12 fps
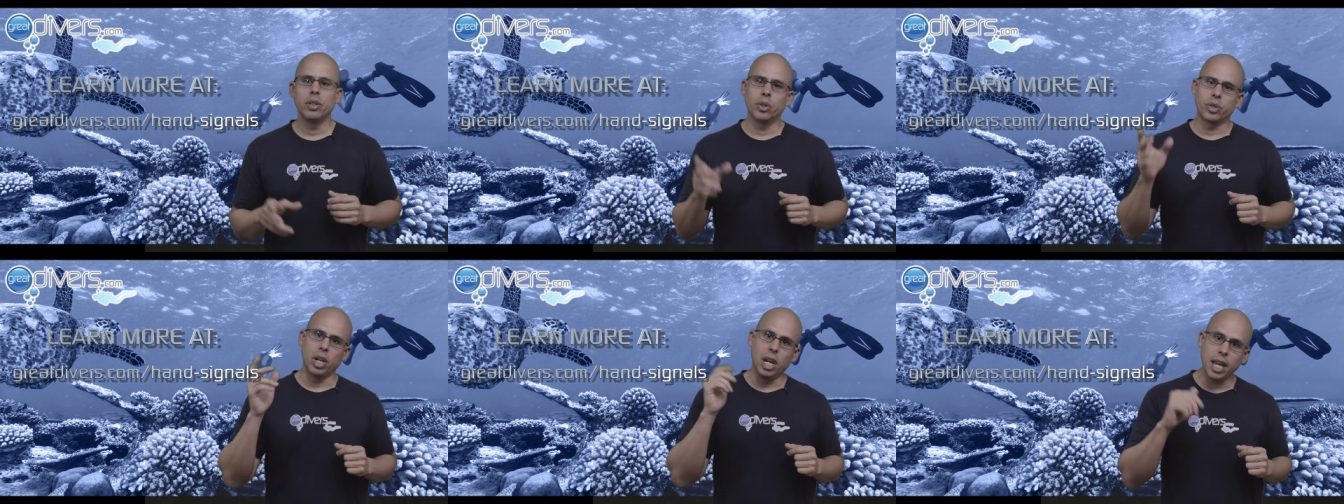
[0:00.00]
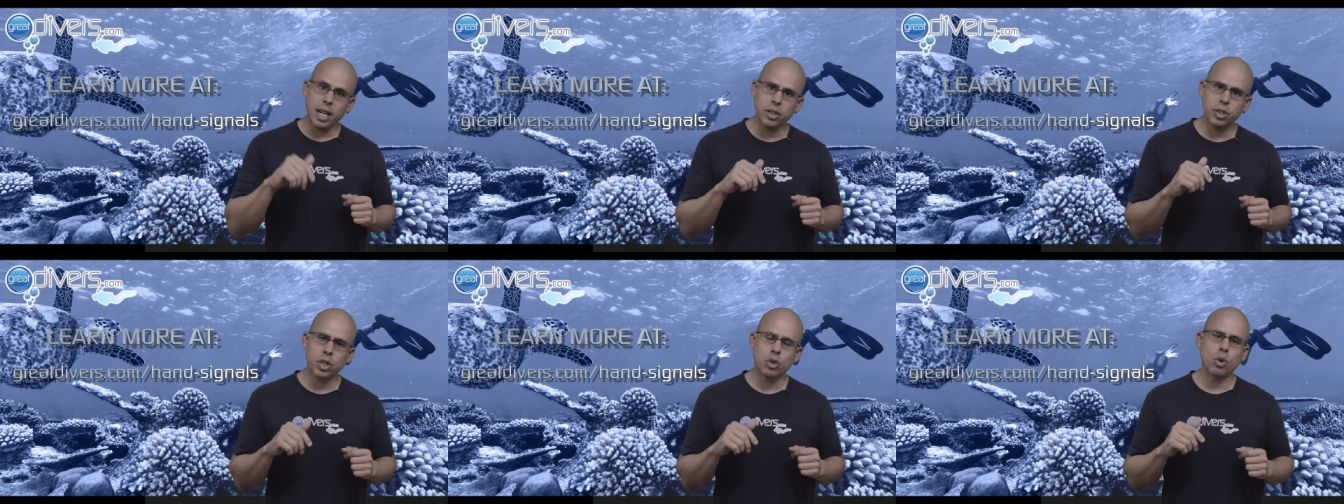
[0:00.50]
There's a link in
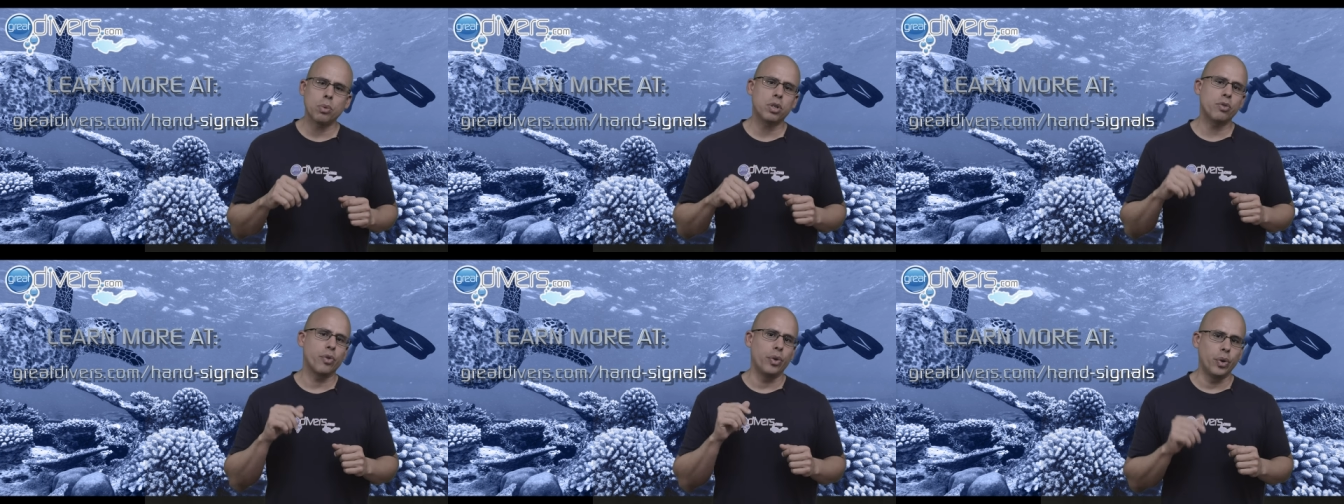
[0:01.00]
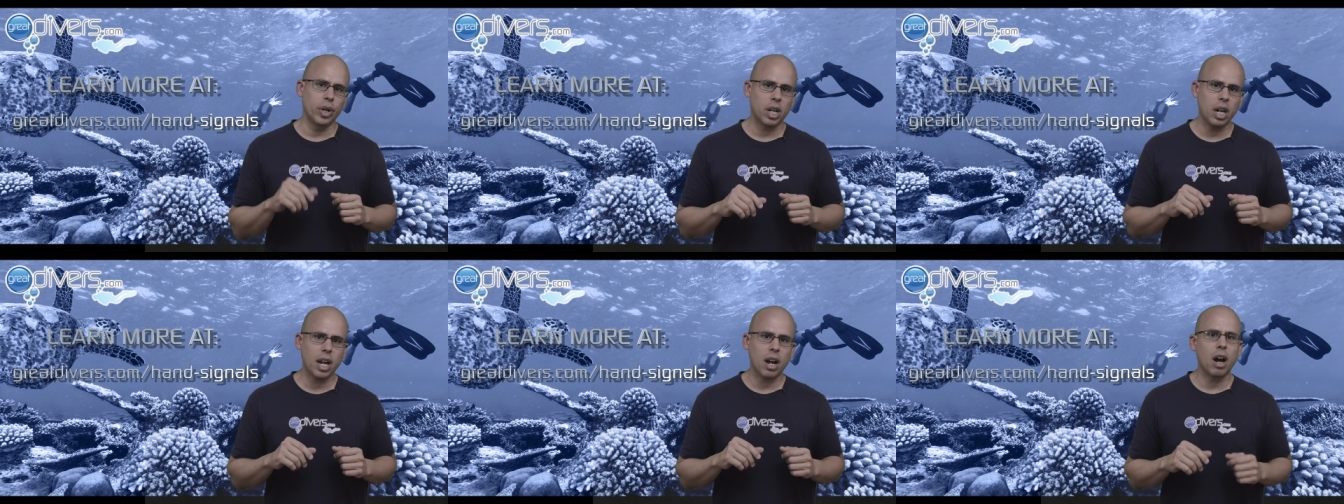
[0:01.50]
the description for you to
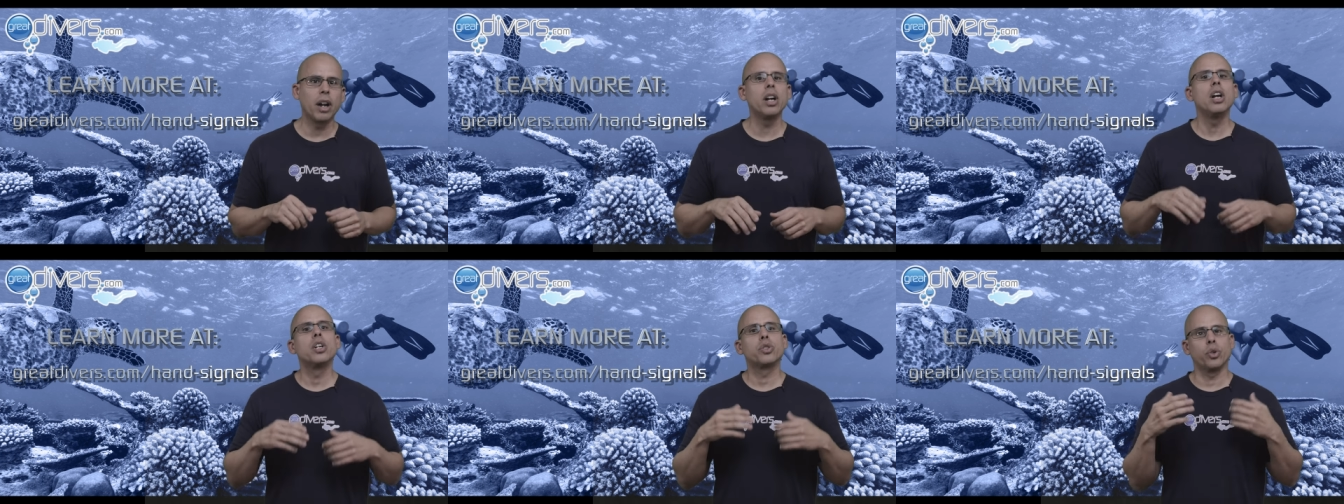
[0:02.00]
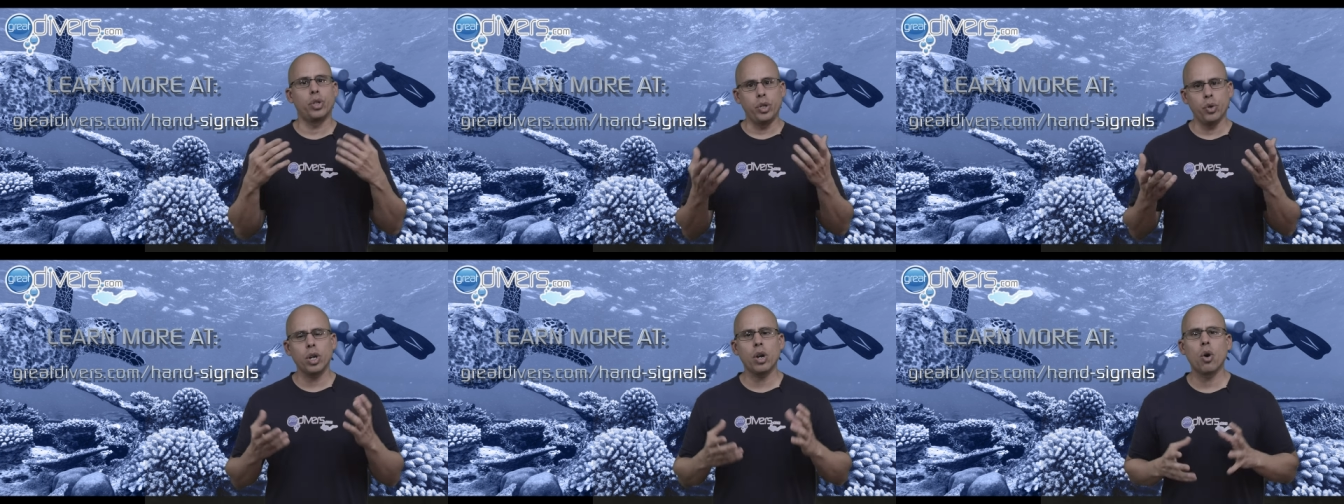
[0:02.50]
click on so that you can